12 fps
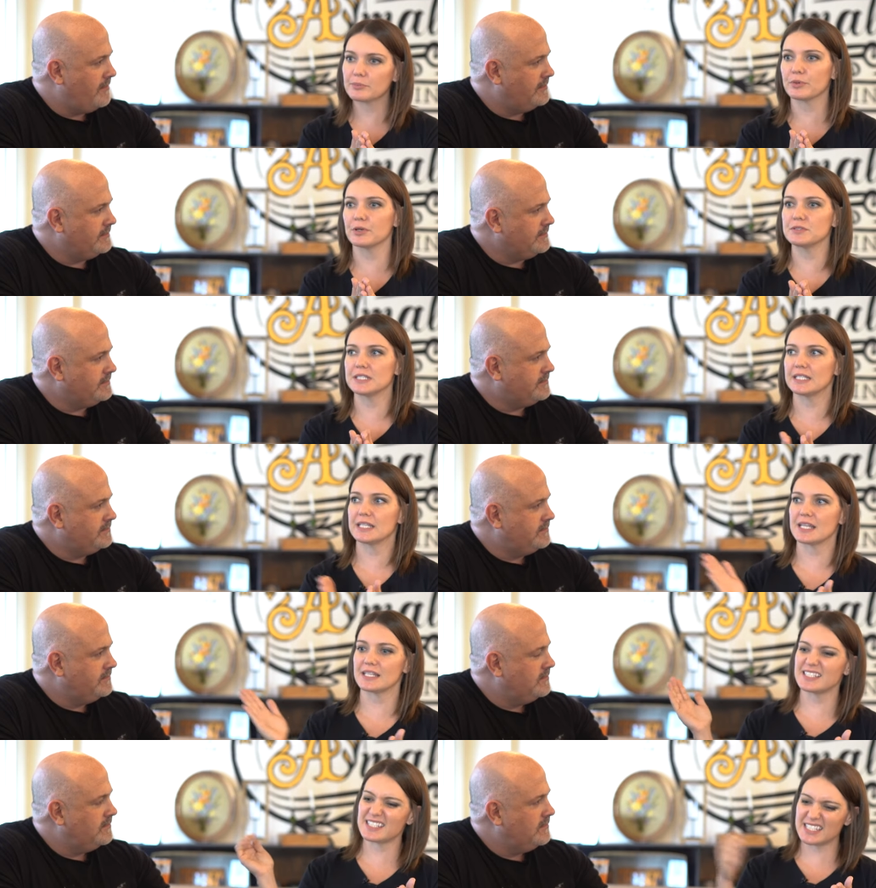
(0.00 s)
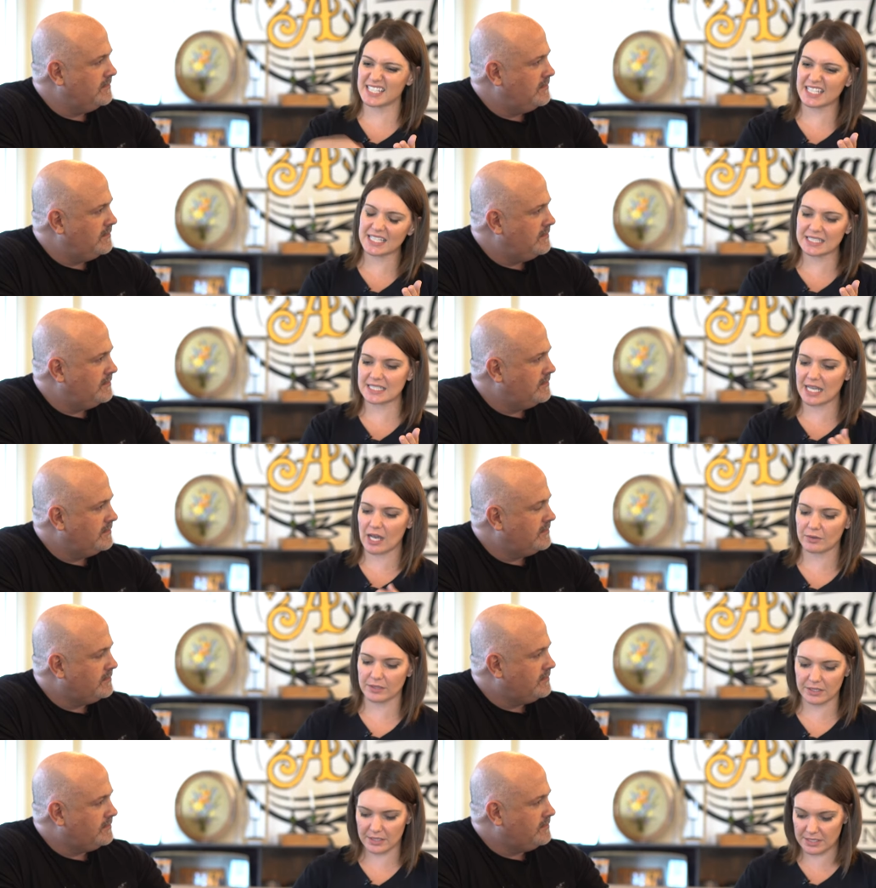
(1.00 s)
Speaker 1: the protein and then they stick it
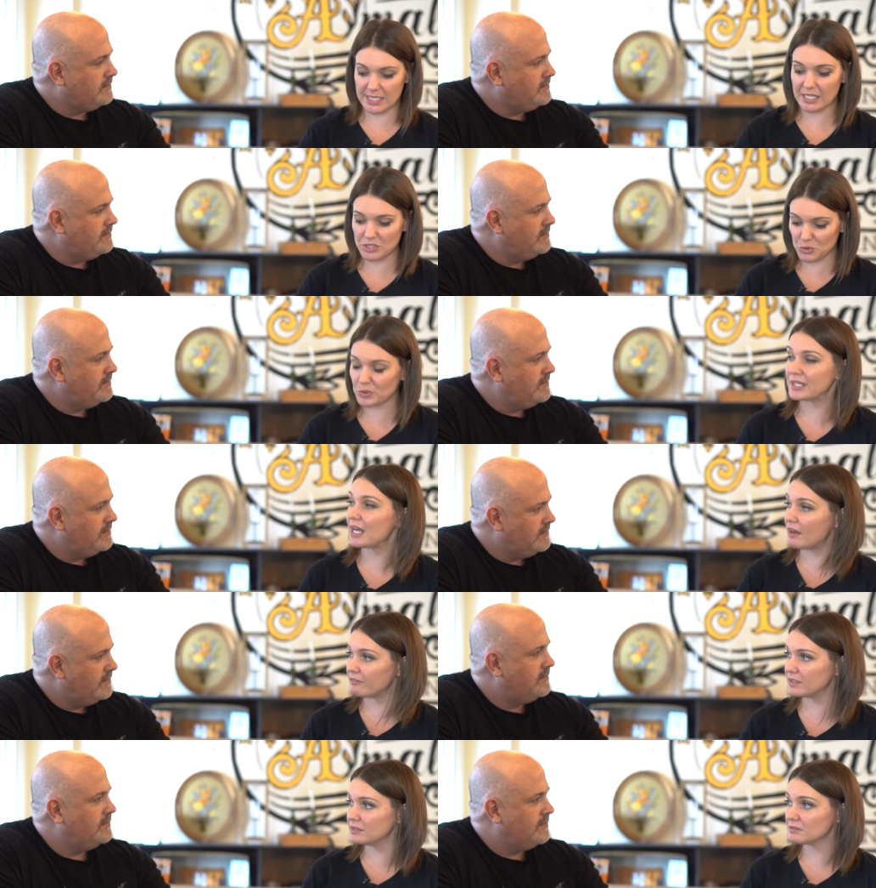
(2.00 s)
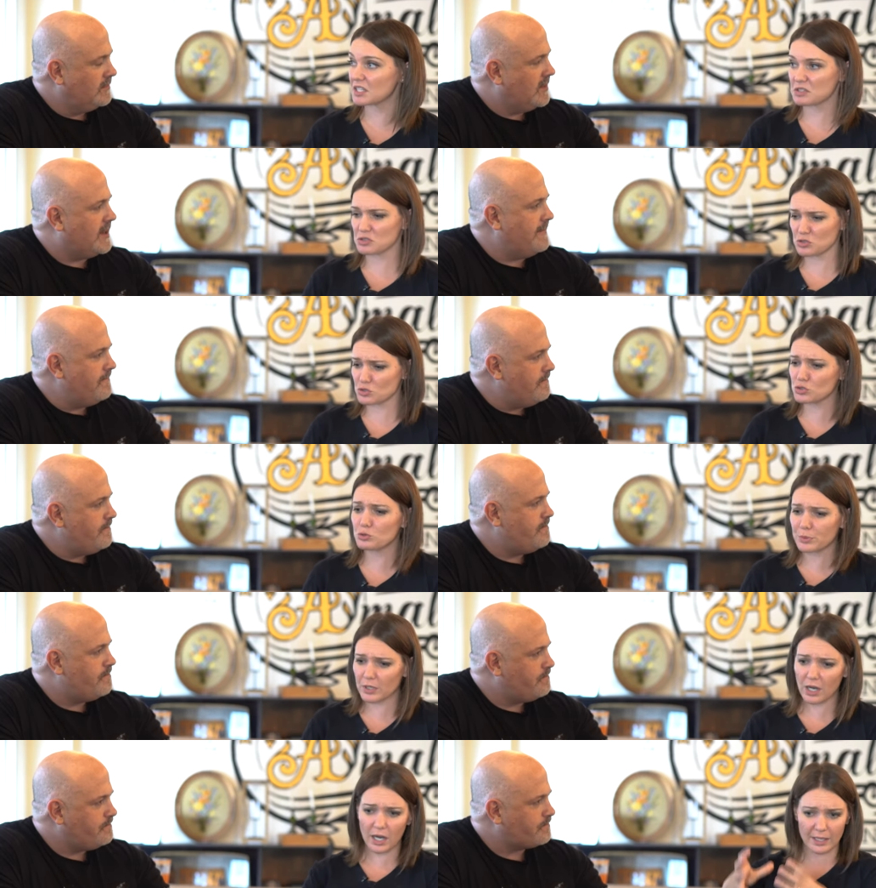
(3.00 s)
down in the tandoori oven, like okay.
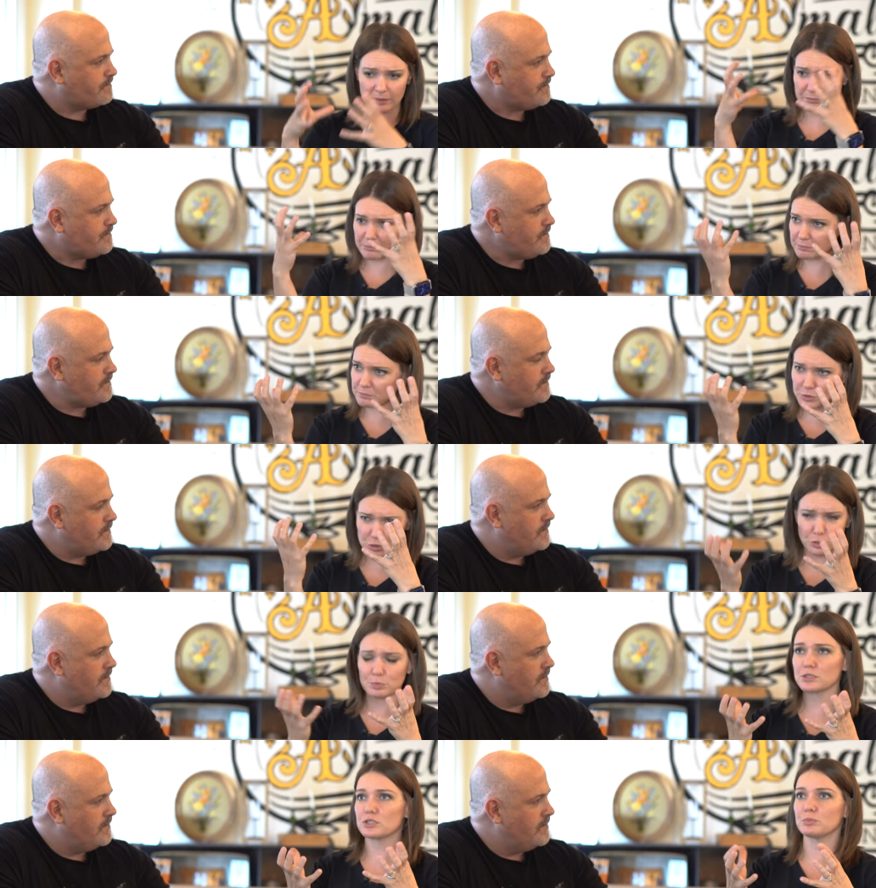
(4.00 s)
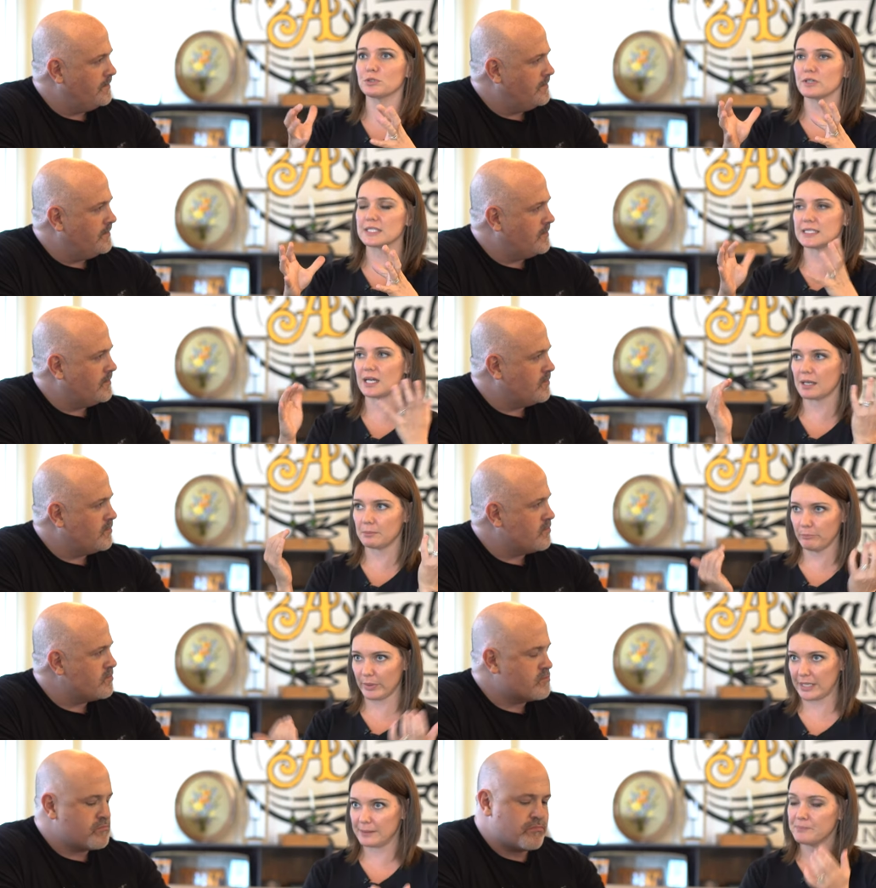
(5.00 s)
super hot, super super crazy hot
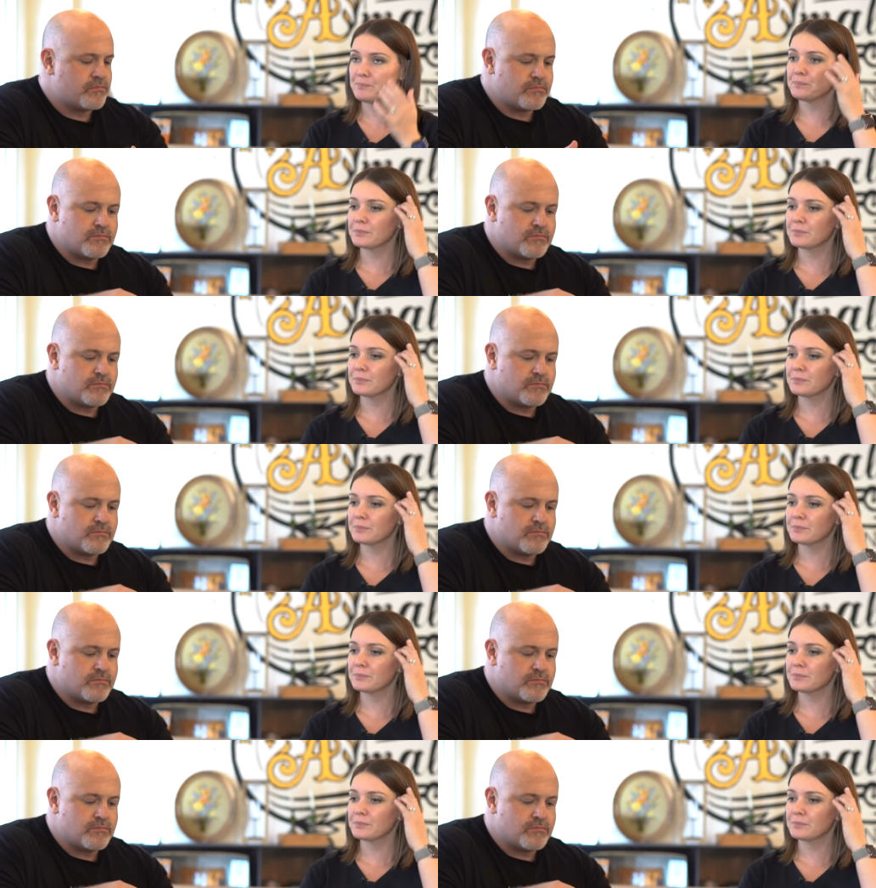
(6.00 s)
pit.